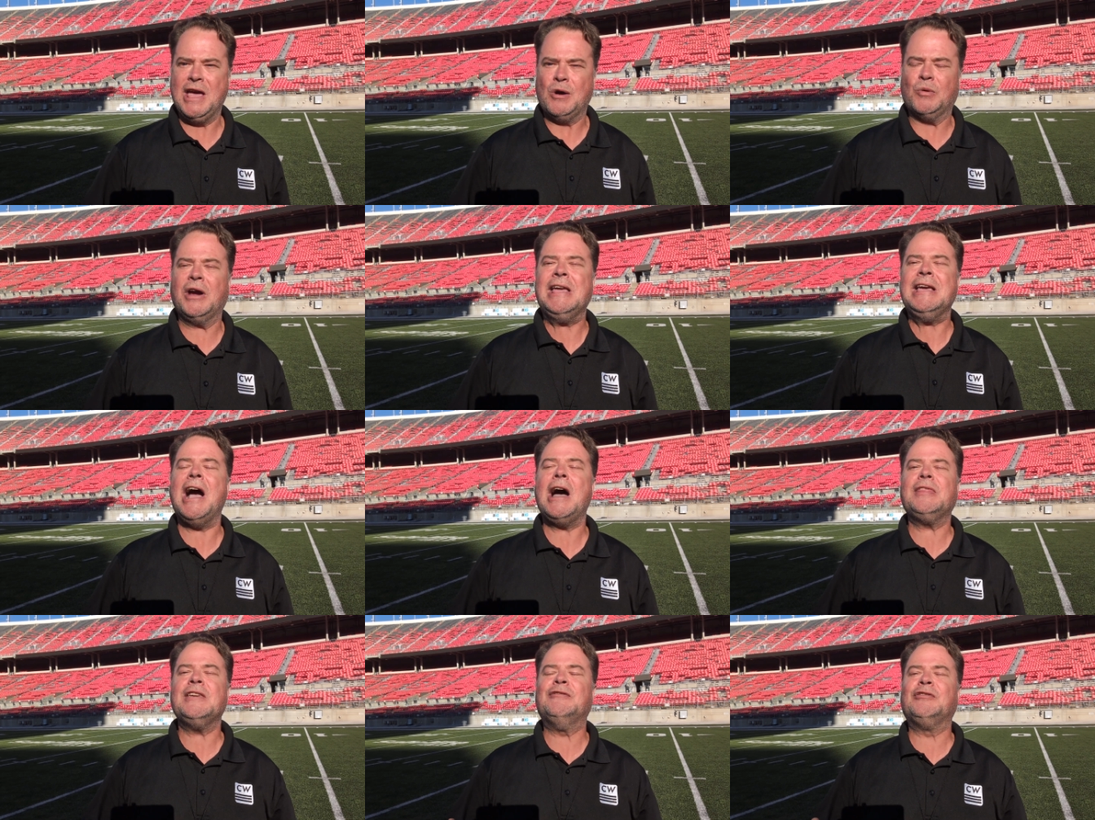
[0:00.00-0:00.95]
where he
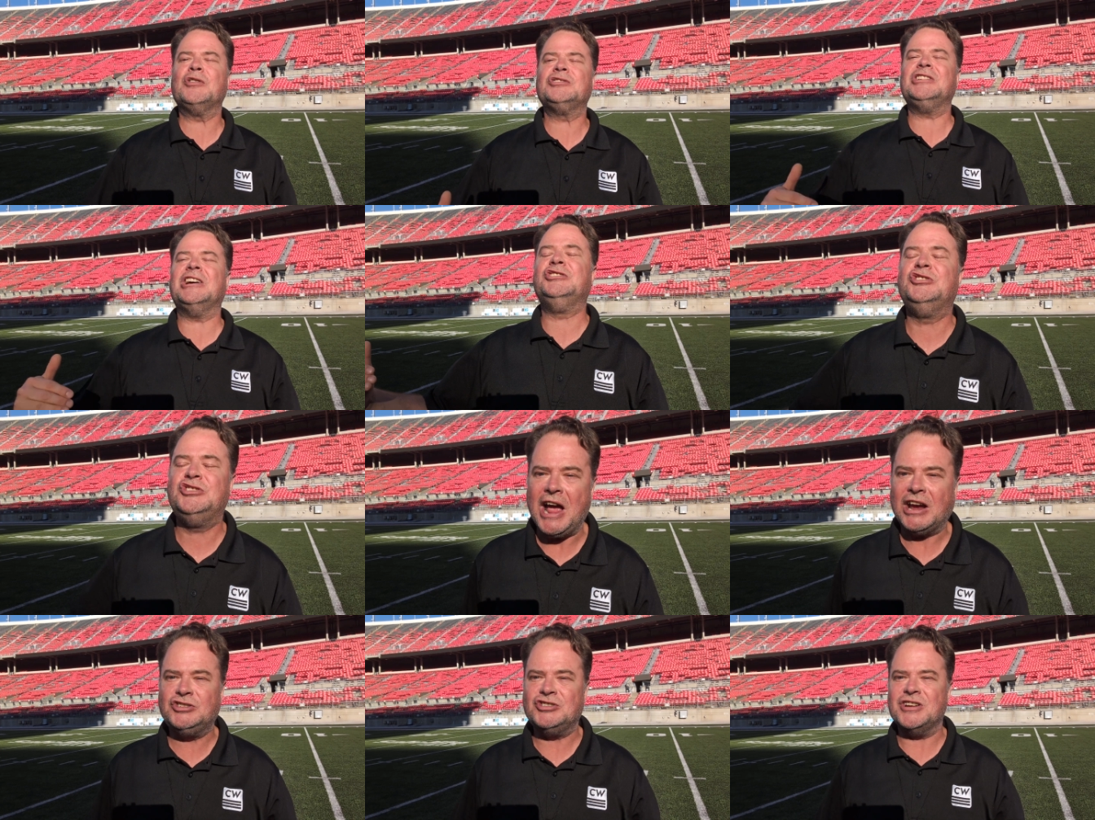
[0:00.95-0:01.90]
got the first
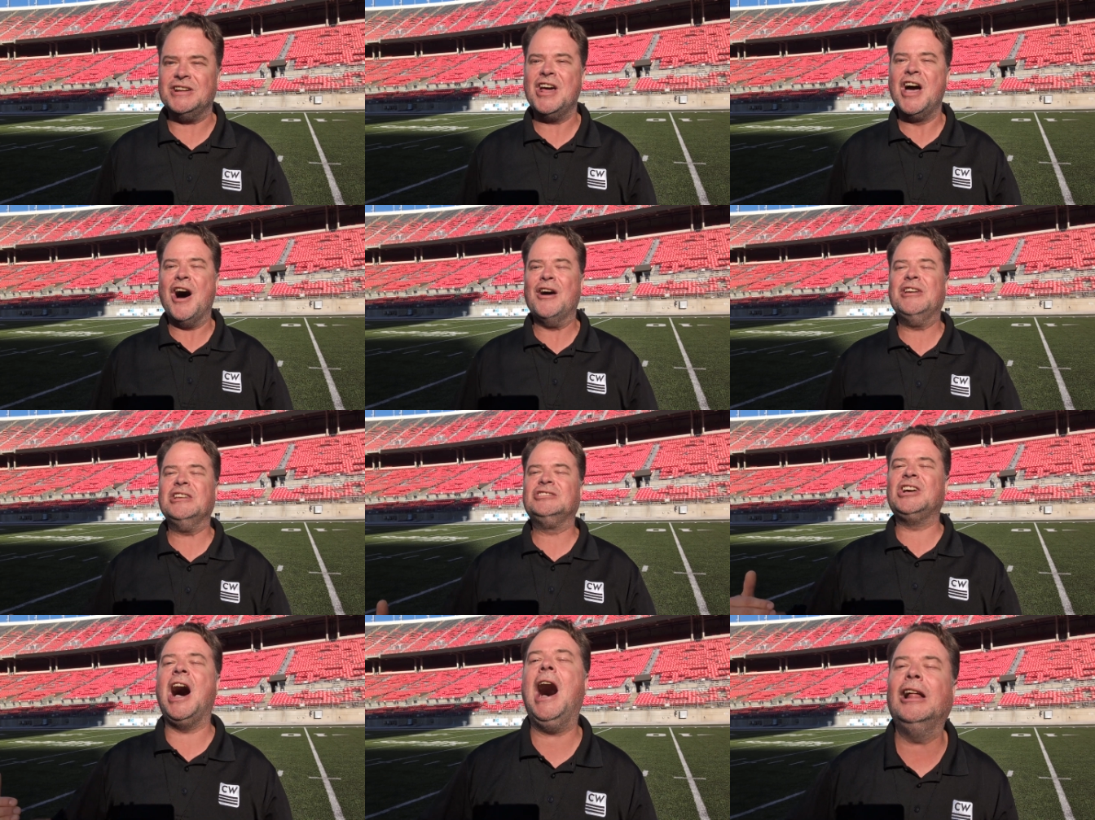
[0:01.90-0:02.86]
ejection of his
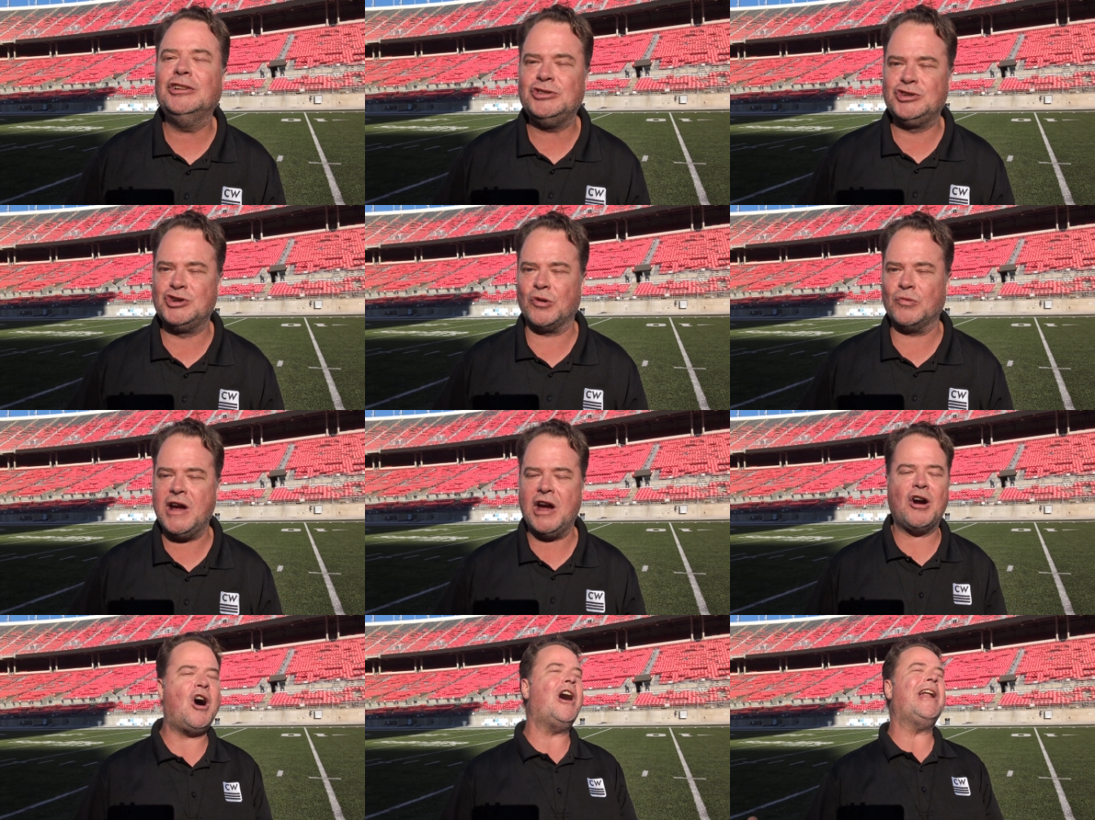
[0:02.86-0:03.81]
college
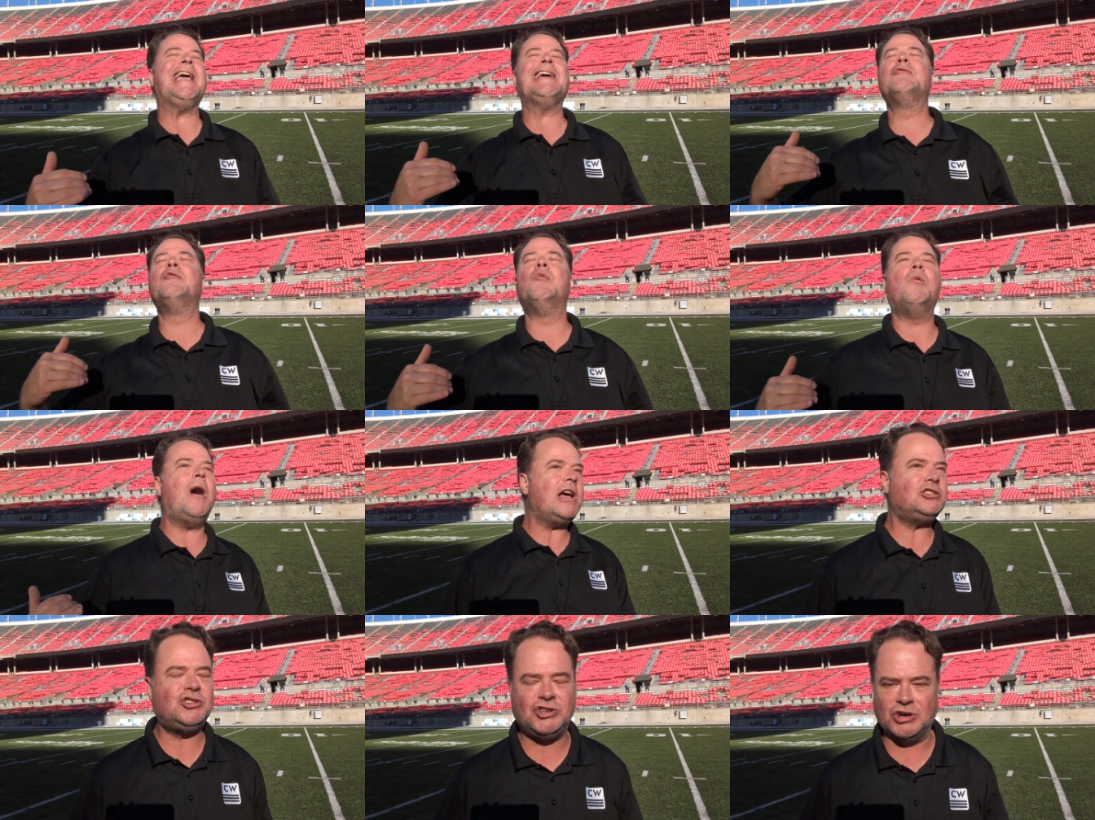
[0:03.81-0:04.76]
career on a
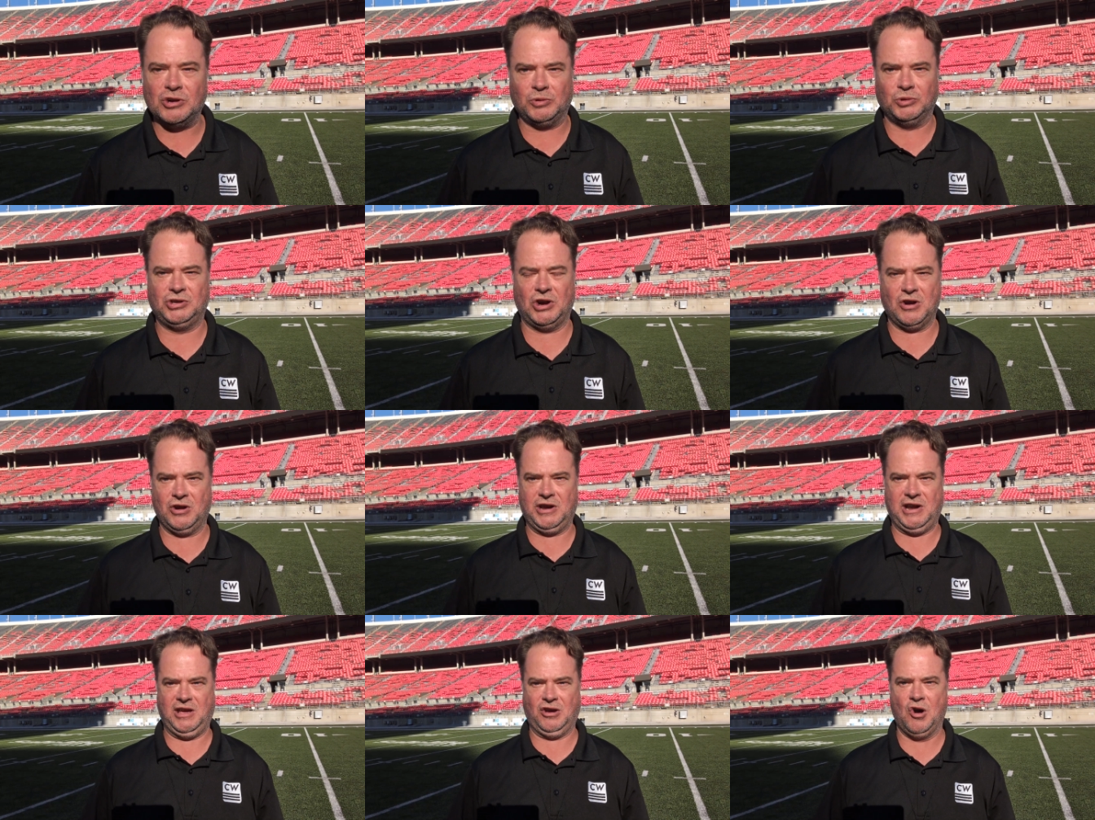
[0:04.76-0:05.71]
questionable
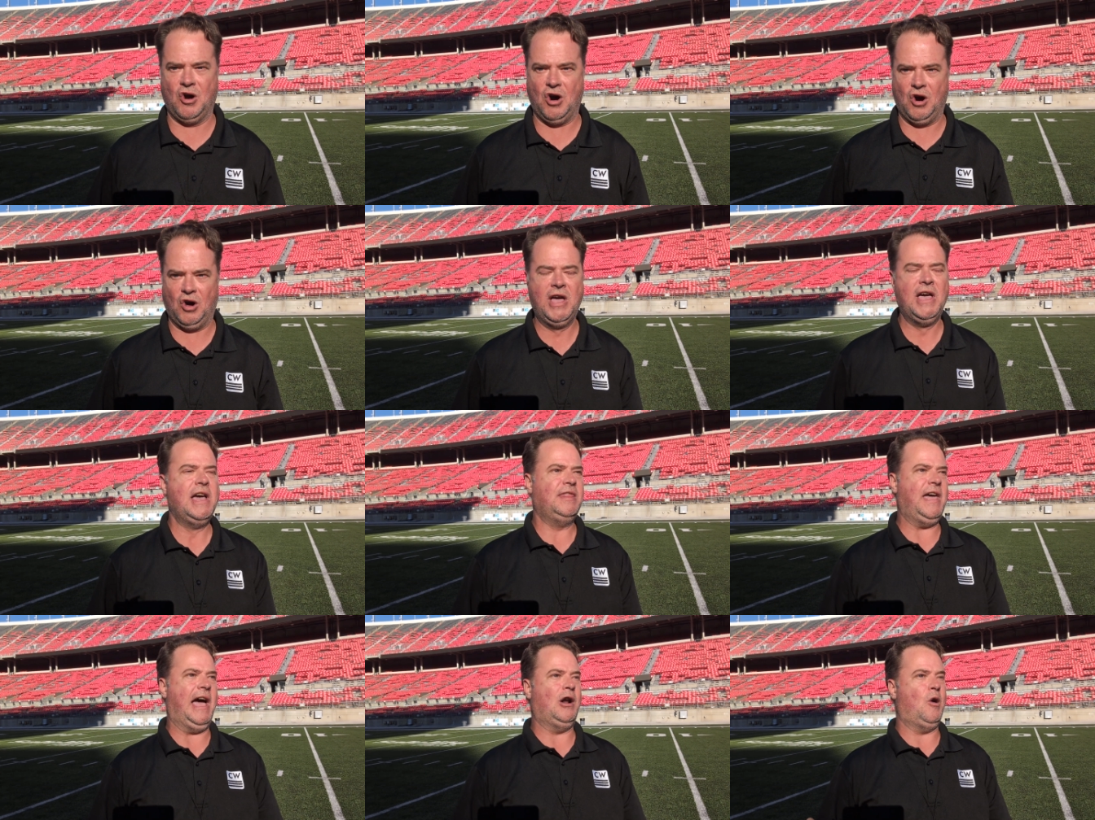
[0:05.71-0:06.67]
targeting call
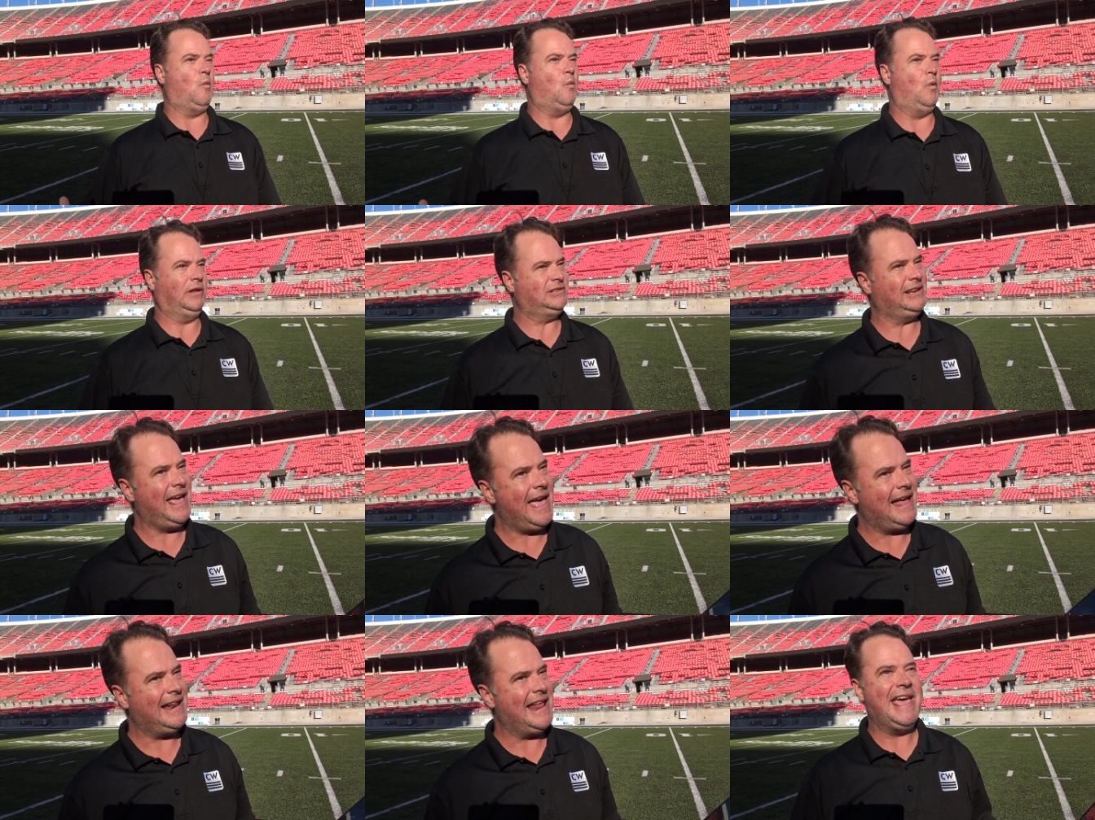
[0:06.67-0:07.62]
that, once
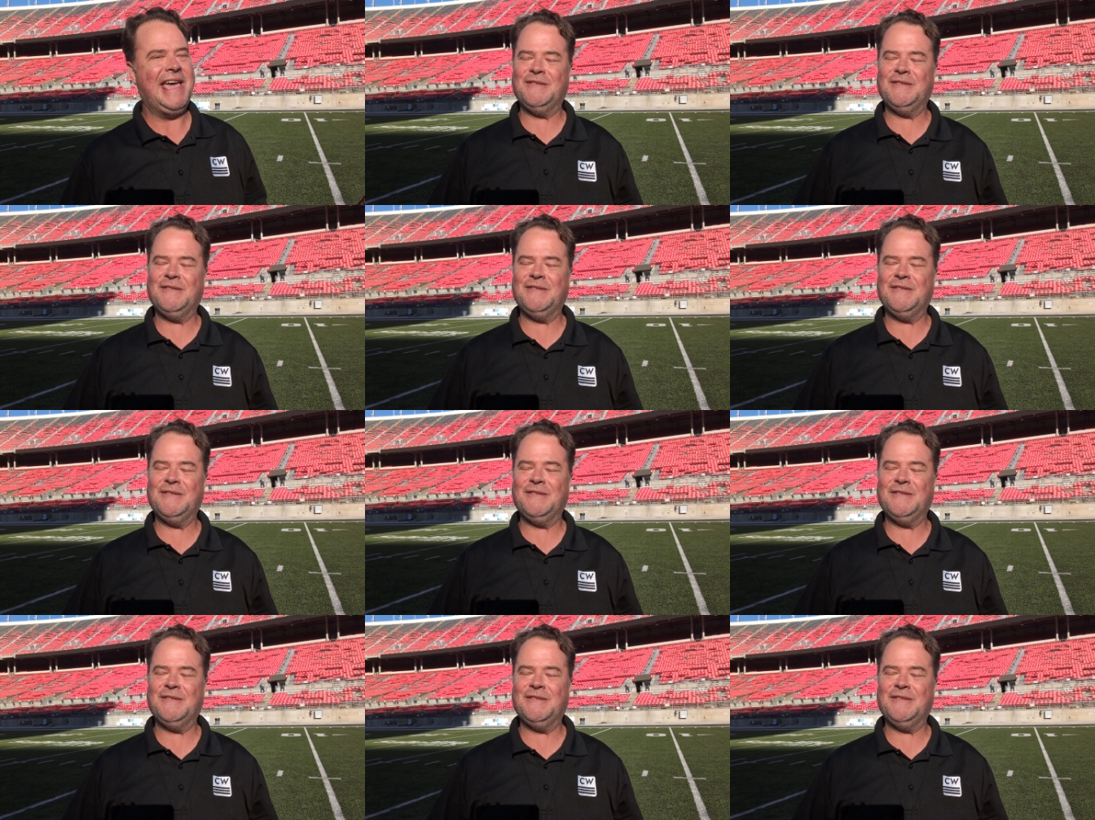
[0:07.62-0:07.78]
again,